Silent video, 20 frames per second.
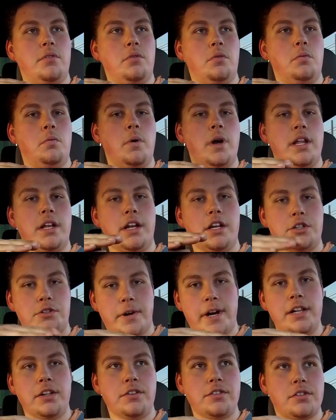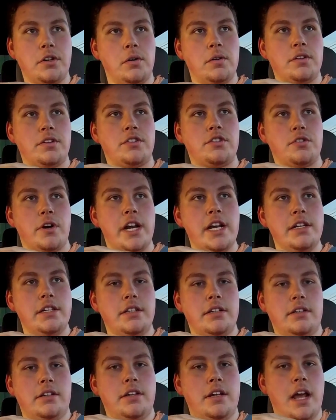when a trailer is going straight
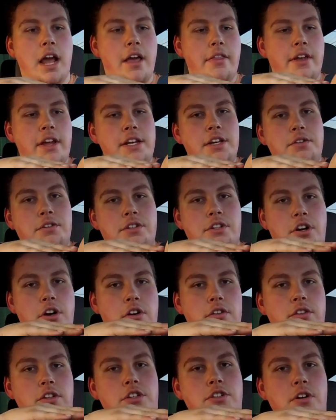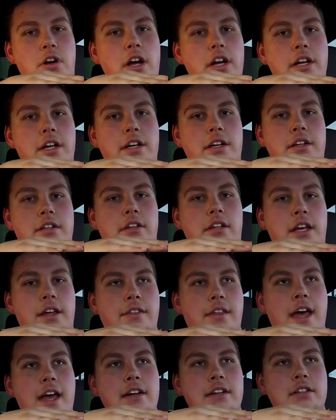and then you turn the truck
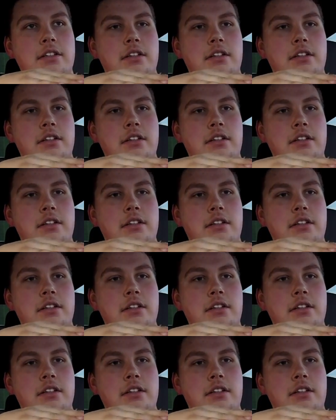like that,